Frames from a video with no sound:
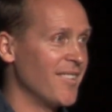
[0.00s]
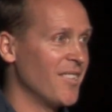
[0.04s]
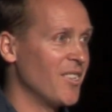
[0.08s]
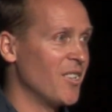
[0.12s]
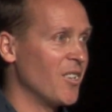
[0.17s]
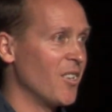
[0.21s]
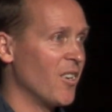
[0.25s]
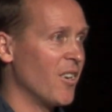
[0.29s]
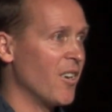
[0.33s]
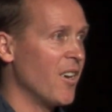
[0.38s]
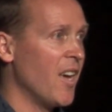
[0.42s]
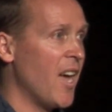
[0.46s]

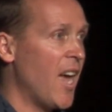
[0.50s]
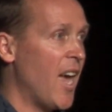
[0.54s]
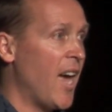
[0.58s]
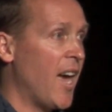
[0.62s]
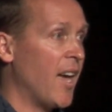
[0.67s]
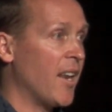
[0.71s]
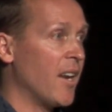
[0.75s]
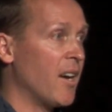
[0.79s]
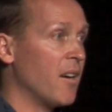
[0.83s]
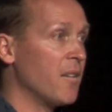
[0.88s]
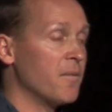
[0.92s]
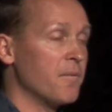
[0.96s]
You know,
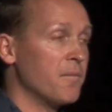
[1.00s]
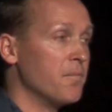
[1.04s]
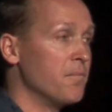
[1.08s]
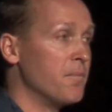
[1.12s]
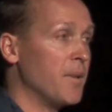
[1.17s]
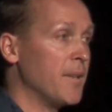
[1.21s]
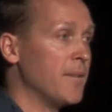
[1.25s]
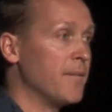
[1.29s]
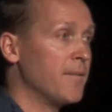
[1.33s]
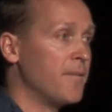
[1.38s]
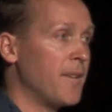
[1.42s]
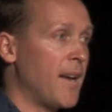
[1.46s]
and I've
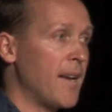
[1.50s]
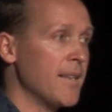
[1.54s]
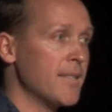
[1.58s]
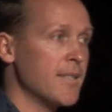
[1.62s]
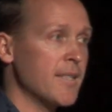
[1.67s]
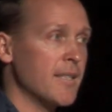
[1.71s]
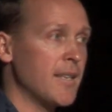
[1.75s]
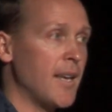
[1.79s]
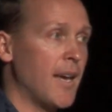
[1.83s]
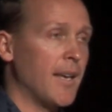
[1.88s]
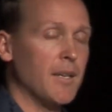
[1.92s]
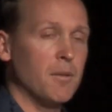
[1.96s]
been
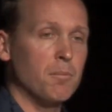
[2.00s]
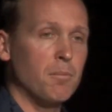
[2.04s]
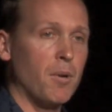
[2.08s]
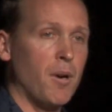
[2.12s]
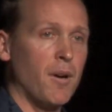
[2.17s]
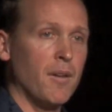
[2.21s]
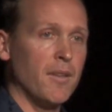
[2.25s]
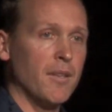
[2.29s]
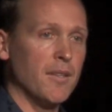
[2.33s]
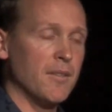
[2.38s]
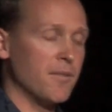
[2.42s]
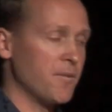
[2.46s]
fascinated
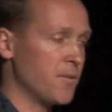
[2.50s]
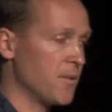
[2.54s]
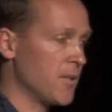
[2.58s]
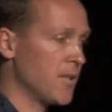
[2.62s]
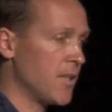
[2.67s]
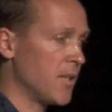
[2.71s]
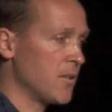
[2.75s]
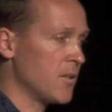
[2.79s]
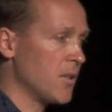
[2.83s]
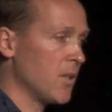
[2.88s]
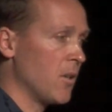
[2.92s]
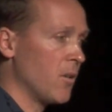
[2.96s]
by this for
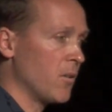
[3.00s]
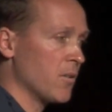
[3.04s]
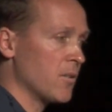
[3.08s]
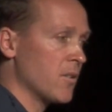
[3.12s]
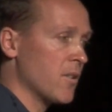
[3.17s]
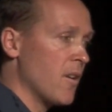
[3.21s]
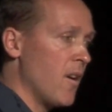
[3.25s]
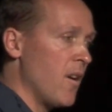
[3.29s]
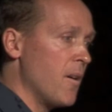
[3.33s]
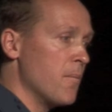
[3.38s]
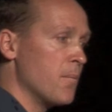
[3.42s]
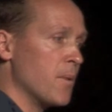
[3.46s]
such a long
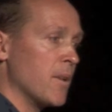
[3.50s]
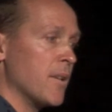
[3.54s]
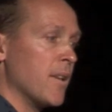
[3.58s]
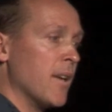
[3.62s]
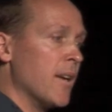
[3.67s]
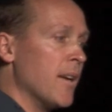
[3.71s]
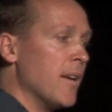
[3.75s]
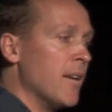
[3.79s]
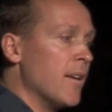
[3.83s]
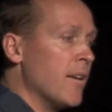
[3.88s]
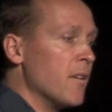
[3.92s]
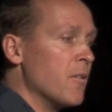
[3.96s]
time, but
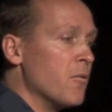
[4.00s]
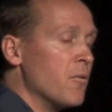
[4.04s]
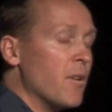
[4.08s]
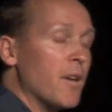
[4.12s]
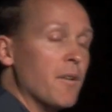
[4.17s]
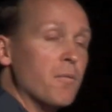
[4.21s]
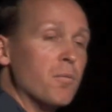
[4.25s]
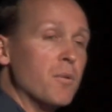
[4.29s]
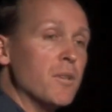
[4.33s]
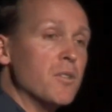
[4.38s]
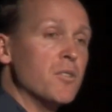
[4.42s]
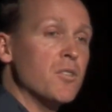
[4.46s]

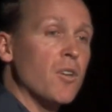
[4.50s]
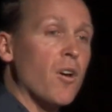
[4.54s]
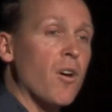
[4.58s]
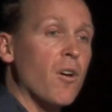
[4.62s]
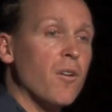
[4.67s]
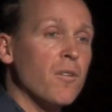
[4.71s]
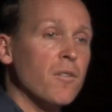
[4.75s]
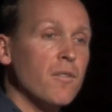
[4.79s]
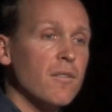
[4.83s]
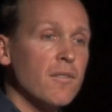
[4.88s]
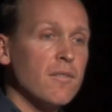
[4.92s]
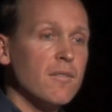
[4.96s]
if we
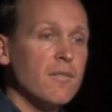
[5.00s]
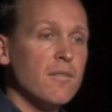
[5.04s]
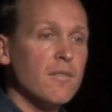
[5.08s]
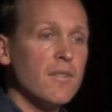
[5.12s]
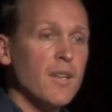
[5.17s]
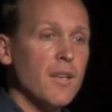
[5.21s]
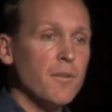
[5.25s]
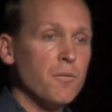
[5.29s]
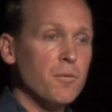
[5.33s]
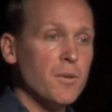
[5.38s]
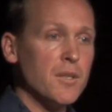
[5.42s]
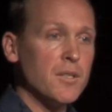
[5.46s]

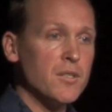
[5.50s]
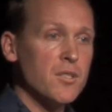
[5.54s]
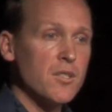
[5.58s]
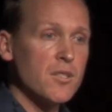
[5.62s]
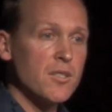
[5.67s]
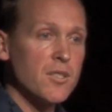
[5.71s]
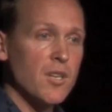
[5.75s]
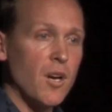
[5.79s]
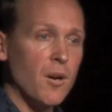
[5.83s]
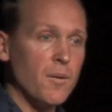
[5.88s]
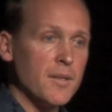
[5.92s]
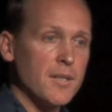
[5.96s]

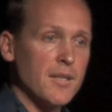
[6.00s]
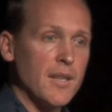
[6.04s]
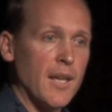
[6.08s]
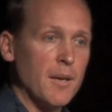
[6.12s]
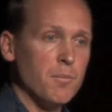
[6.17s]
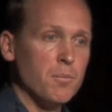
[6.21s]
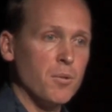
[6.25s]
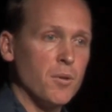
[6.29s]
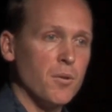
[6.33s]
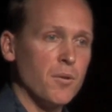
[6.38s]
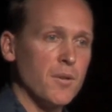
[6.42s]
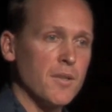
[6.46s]
just go into
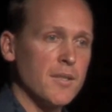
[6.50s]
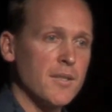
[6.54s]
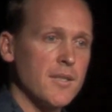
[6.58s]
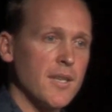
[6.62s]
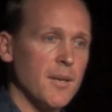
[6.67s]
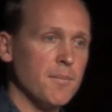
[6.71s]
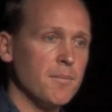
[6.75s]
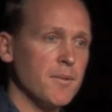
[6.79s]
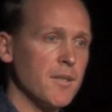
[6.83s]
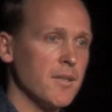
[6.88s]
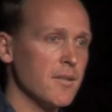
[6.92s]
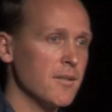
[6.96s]
that pure
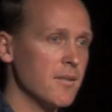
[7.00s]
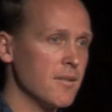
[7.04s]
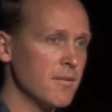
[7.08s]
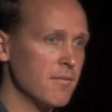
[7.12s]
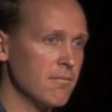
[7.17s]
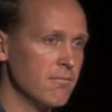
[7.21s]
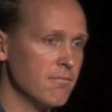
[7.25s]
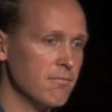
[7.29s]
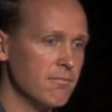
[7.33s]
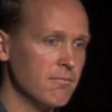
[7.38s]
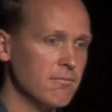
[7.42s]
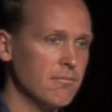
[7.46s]

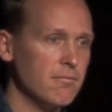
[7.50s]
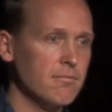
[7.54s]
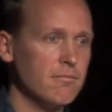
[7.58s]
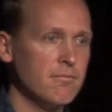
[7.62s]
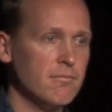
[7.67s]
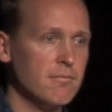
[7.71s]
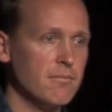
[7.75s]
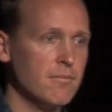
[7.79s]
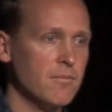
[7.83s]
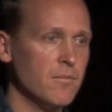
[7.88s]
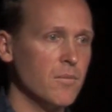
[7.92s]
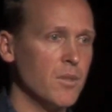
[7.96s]
acceptance,
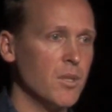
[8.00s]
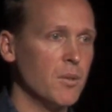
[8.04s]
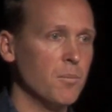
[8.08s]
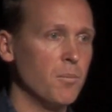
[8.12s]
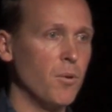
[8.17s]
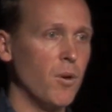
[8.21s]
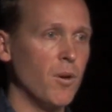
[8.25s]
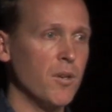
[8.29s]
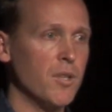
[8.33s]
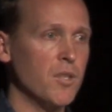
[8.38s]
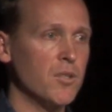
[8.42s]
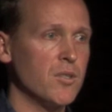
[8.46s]
the
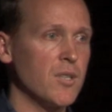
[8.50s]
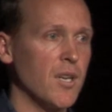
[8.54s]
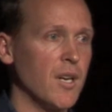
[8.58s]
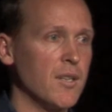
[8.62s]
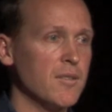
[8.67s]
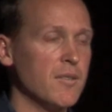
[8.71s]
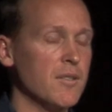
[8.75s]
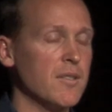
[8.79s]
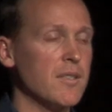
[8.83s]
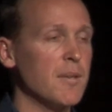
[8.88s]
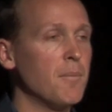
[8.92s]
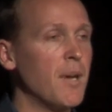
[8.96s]
body
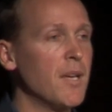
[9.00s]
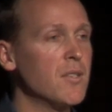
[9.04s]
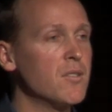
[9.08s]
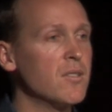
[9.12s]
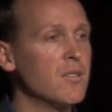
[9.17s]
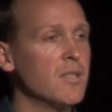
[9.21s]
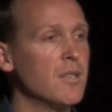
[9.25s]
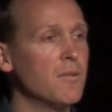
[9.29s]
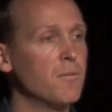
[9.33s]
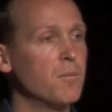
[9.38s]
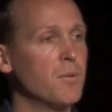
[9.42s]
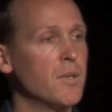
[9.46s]
changes.
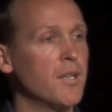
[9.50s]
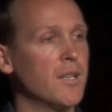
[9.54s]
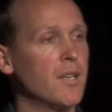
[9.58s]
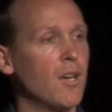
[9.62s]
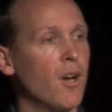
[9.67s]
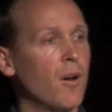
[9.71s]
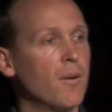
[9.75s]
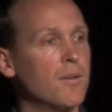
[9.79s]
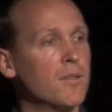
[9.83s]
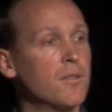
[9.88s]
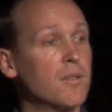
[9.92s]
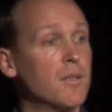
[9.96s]
Imagine if we
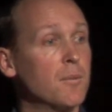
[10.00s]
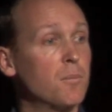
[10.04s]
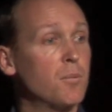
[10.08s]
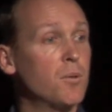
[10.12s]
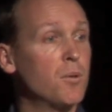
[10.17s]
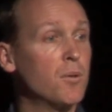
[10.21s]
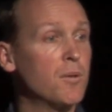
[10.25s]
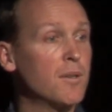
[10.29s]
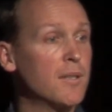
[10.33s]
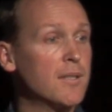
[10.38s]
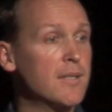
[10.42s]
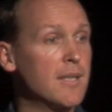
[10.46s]
go into the
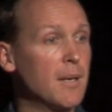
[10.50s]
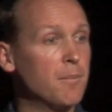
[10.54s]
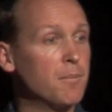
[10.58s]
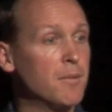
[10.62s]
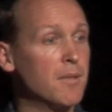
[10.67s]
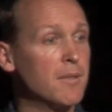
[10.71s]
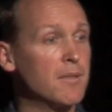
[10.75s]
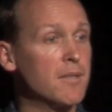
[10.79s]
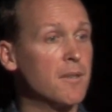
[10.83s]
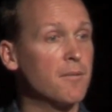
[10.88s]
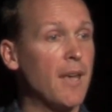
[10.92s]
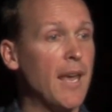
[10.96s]
pure
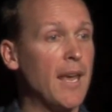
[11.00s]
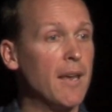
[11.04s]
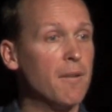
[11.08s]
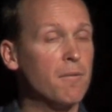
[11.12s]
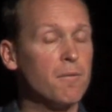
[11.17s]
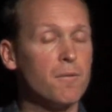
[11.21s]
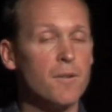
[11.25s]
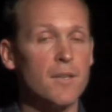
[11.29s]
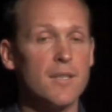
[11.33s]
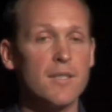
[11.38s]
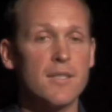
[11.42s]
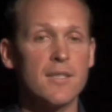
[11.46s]
acceptance of
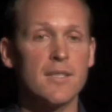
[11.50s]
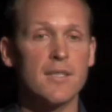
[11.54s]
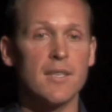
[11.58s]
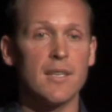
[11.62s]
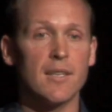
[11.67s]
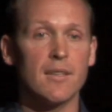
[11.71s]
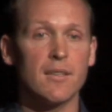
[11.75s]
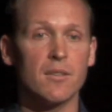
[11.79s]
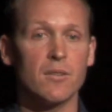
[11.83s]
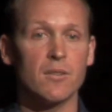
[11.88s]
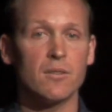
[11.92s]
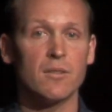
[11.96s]
every
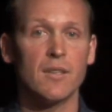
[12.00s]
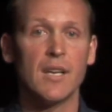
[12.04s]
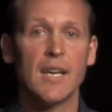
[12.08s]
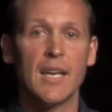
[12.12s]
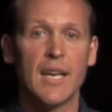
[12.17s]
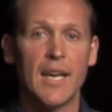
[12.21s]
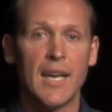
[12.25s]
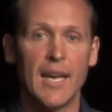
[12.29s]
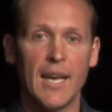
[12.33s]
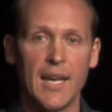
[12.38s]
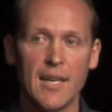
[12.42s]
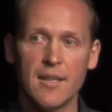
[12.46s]
single
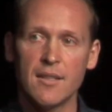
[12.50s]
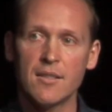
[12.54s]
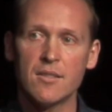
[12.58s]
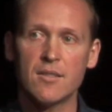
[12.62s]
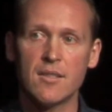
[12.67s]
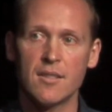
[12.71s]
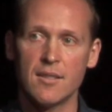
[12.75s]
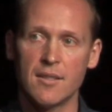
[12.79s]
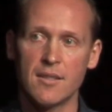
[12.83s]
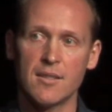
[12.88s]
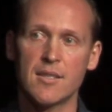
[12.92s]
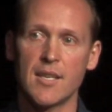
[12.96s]

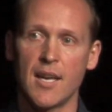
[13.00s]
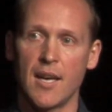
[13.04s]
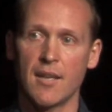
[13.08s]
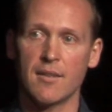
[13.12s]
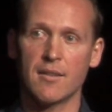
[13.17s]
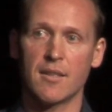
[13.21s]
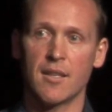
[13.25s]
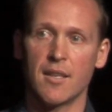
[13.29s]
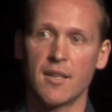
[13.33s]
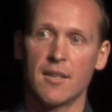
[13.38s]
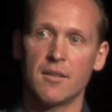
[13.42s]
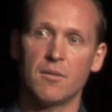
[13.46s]
energy that's
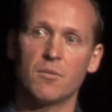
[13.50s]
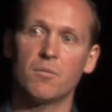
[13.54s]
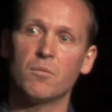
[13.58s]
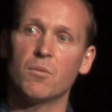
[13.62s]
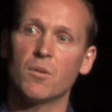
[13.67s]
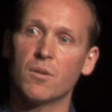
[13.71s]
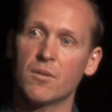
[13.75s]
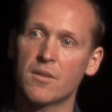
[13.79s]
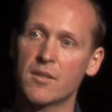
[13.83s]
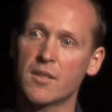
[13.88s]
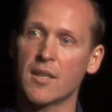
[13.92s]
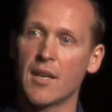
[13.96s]
out there,
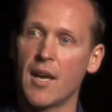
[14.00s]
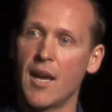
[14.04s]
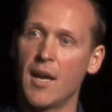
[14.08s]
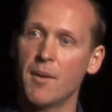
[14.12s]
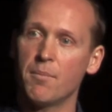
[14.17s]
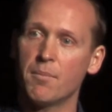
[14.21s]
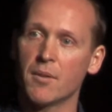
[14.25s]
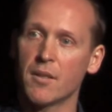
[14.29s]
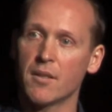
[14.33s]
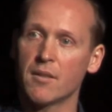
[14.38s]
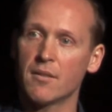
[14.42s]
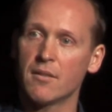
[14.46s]
what's going to
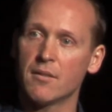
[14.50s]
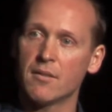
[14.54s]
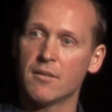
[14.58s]
happen?